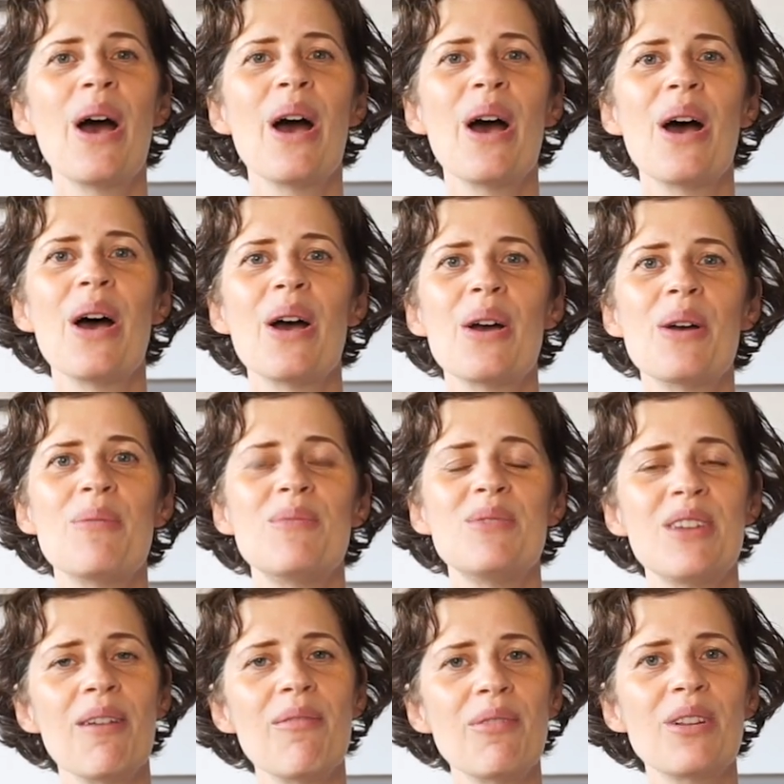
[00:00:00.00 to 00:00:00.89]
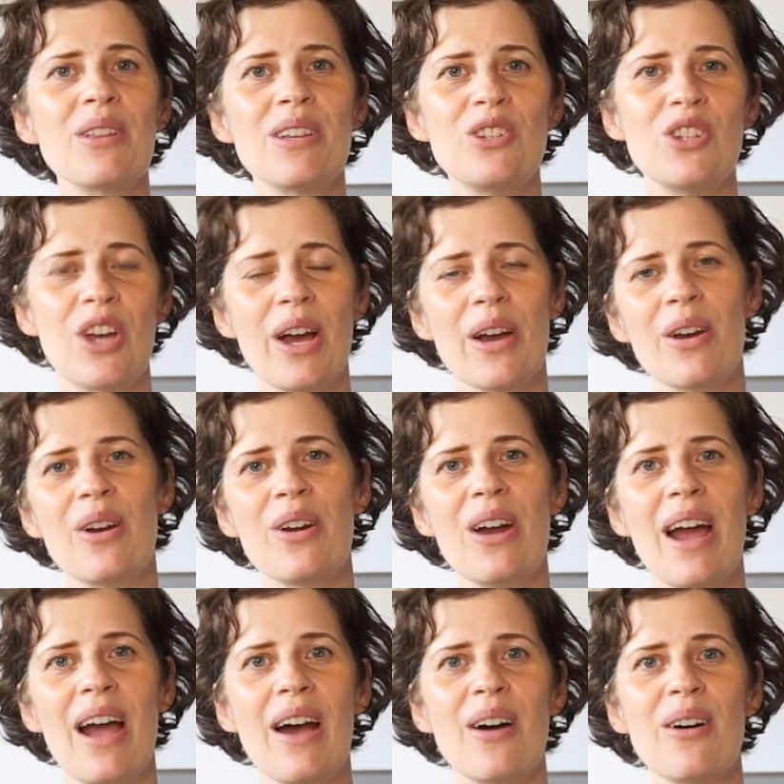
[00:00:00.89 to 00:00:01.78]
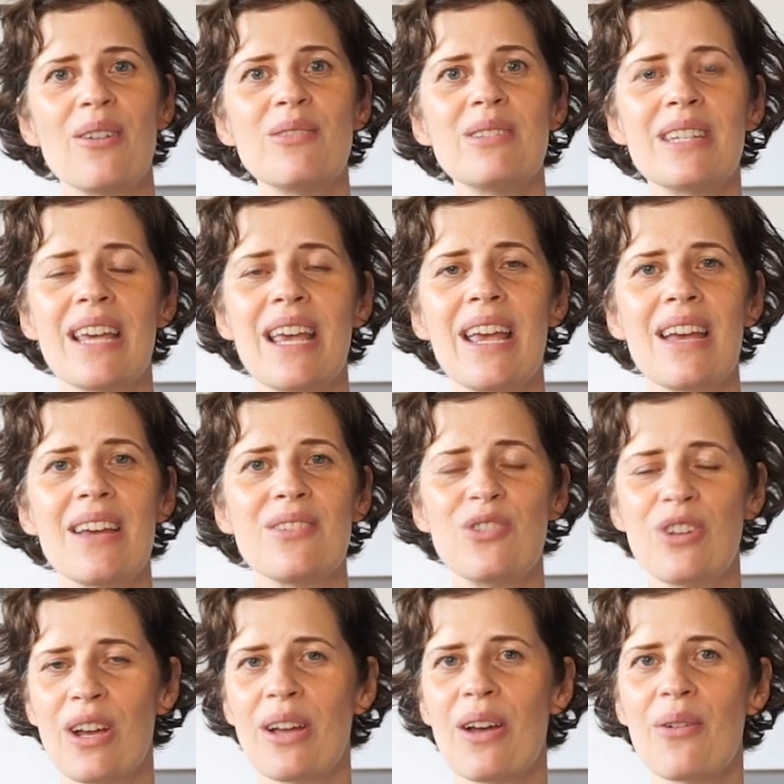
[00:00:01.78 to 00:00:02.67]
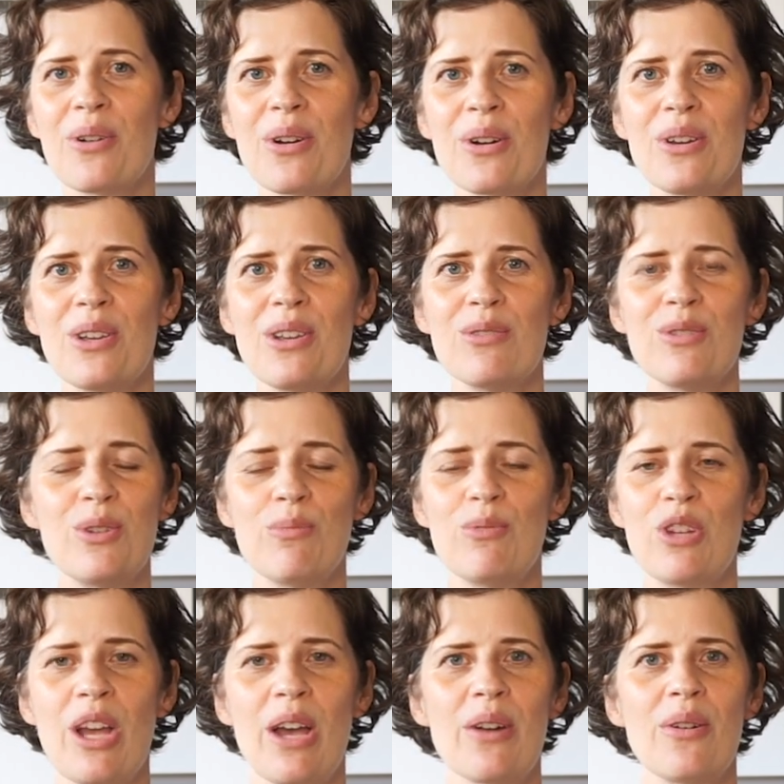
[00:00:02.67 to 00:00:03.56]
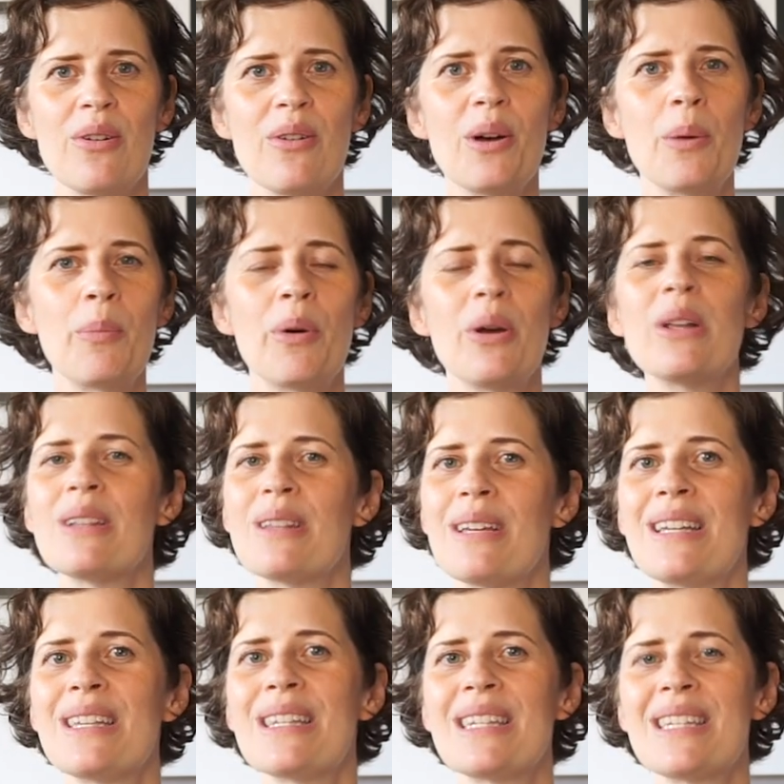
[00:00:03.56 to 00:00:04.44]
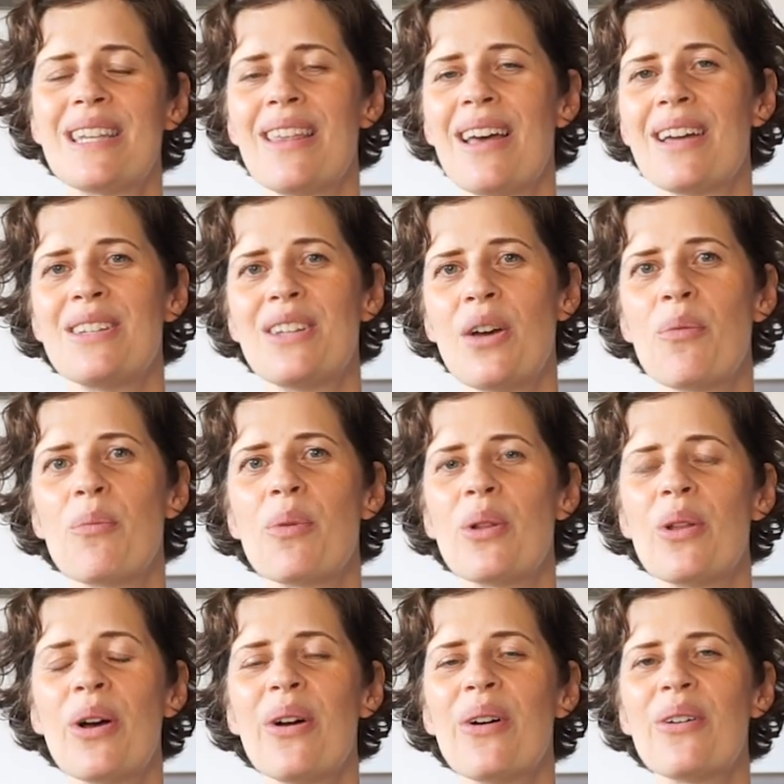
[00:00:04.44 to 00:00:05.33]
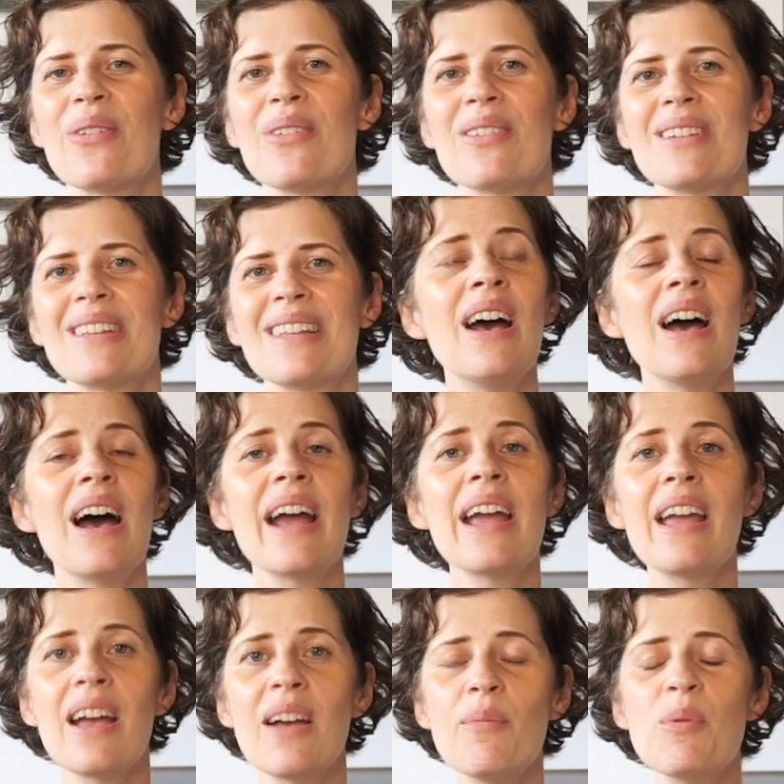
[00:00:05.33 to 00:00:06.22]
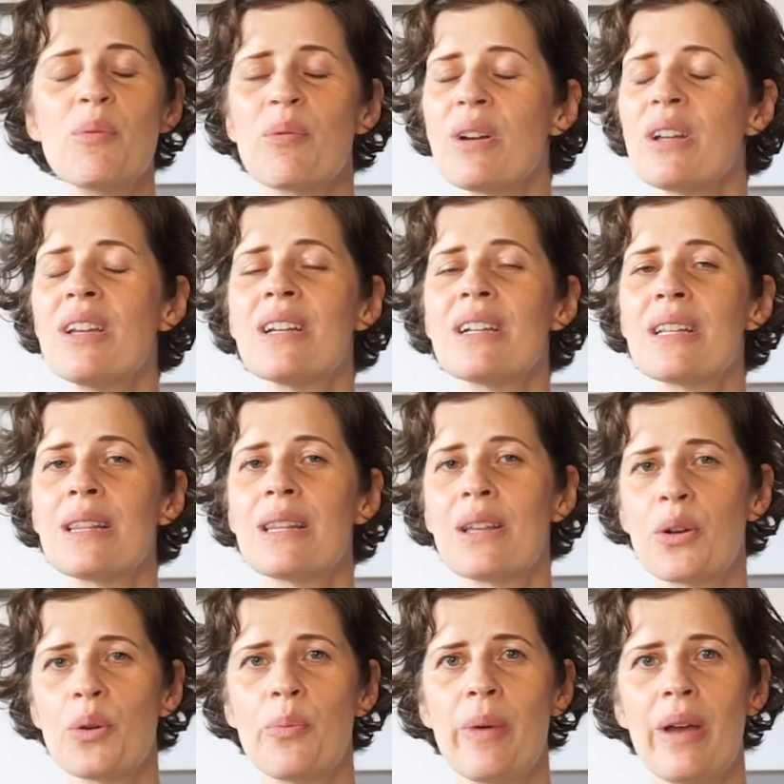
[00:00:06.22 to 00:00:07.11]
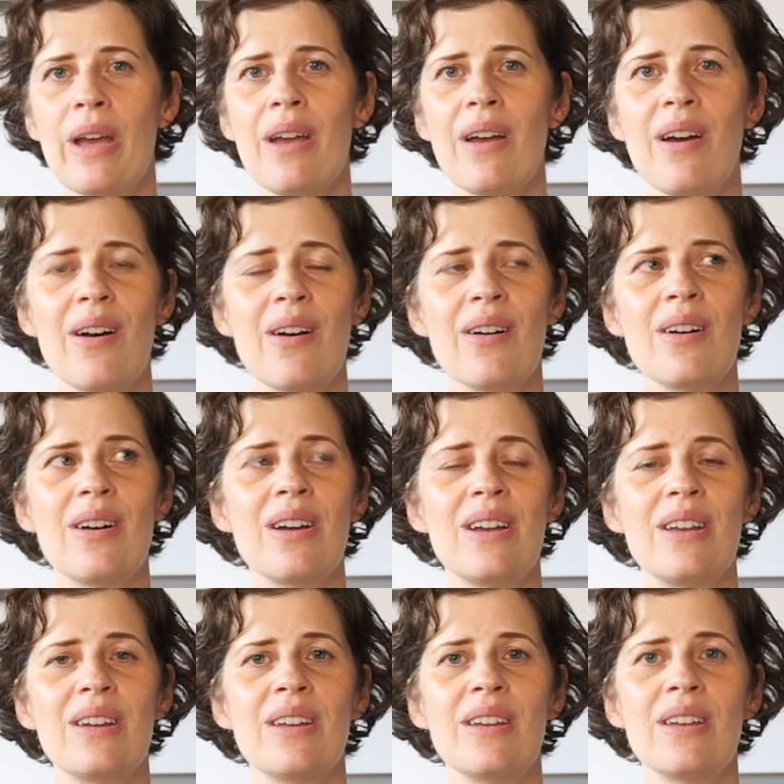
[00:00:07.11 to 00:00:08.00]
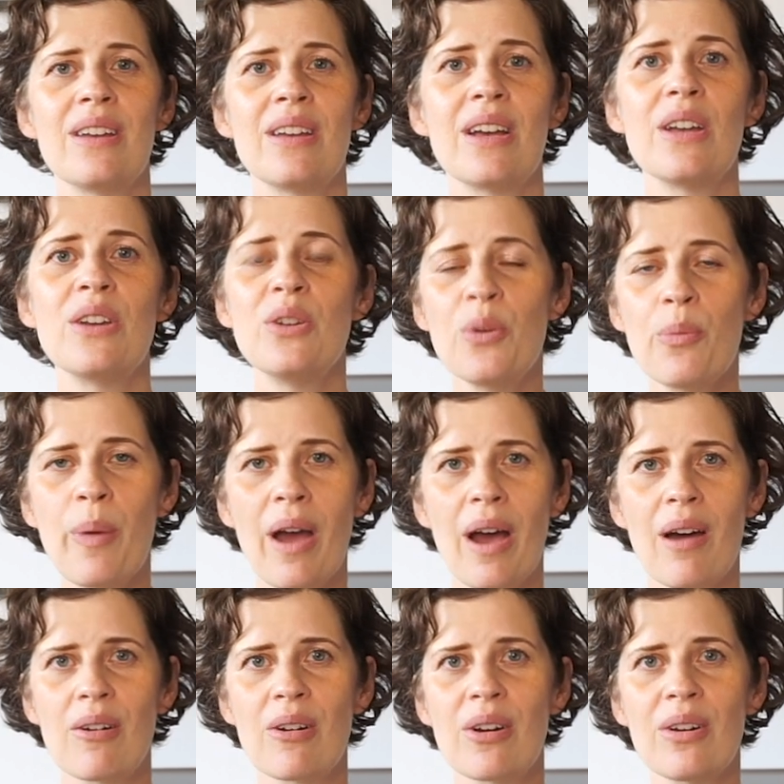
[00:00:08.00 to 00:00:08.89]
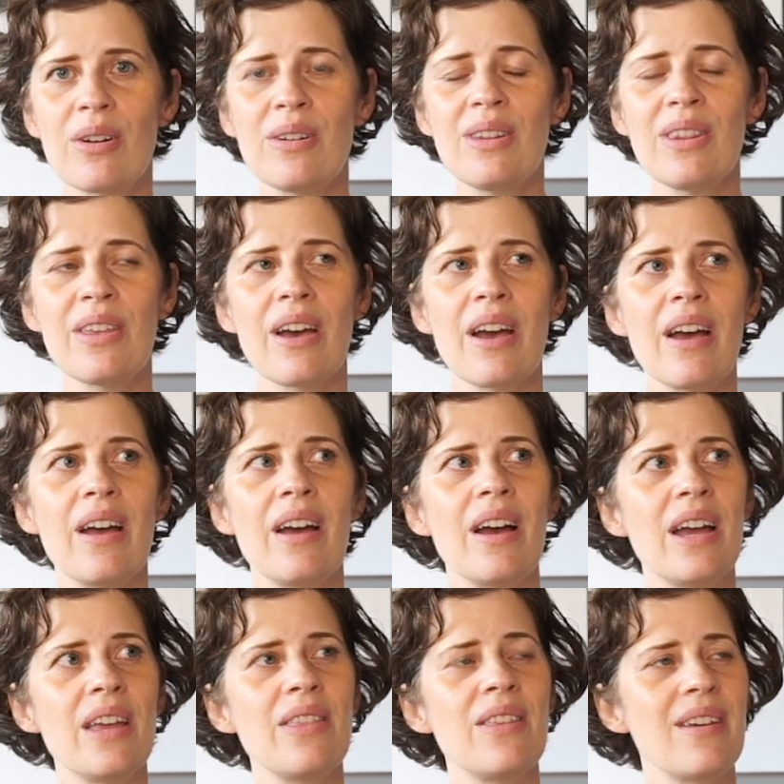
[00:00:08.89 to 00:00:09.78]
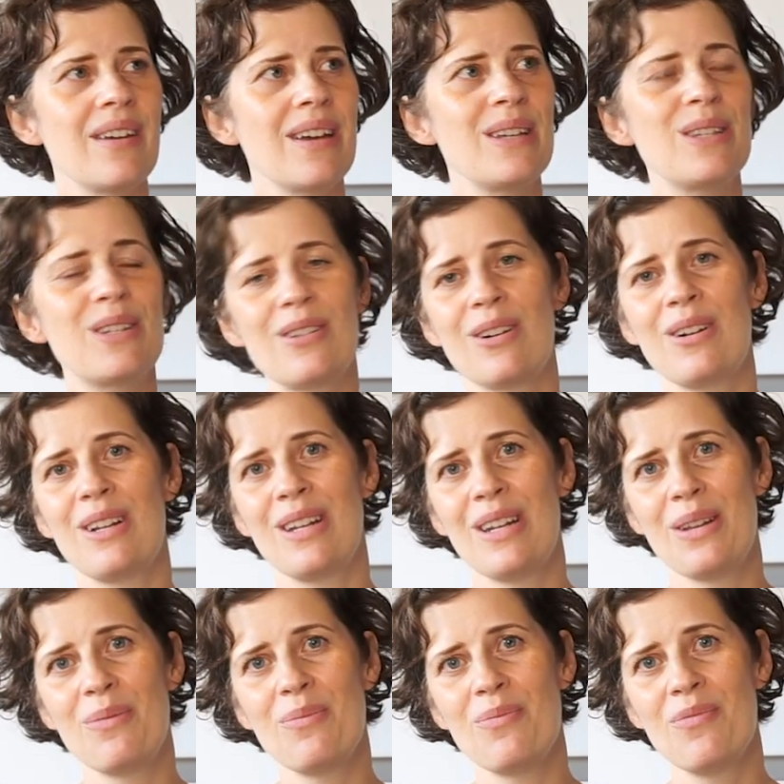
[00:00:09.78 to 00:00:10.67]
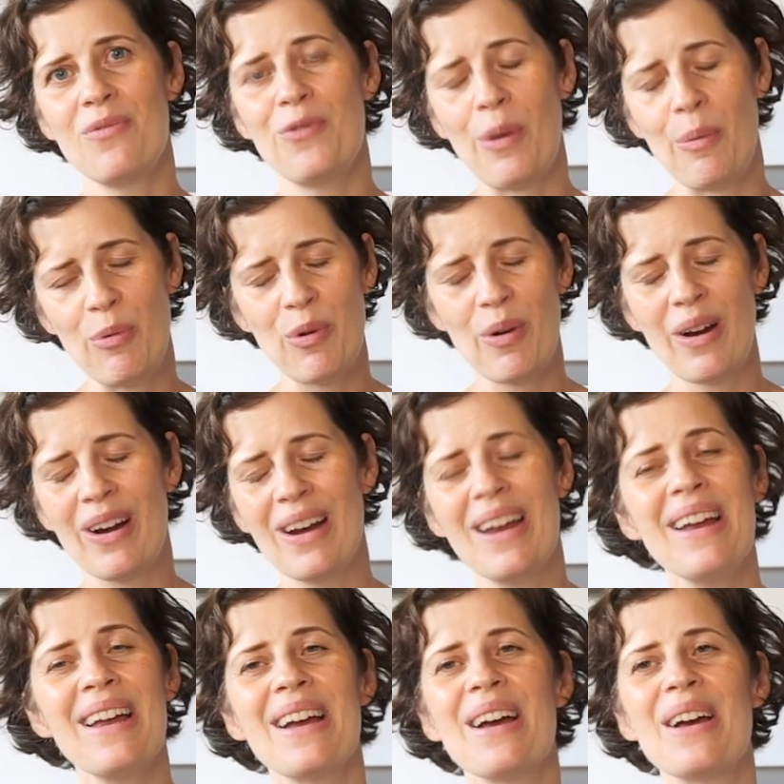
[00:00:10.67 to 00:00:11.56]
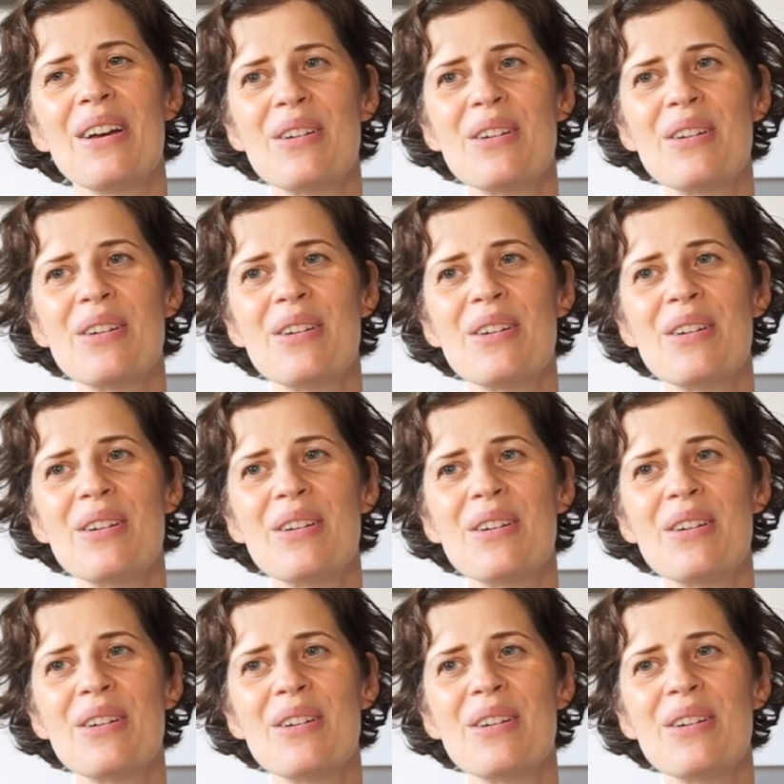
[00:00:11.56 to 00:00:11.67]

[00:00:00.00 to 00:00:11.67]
definitely check her out and check out her YouTube channel. I'll put links to that down below. I have been working a little bit on a new pattern that I think I started in February.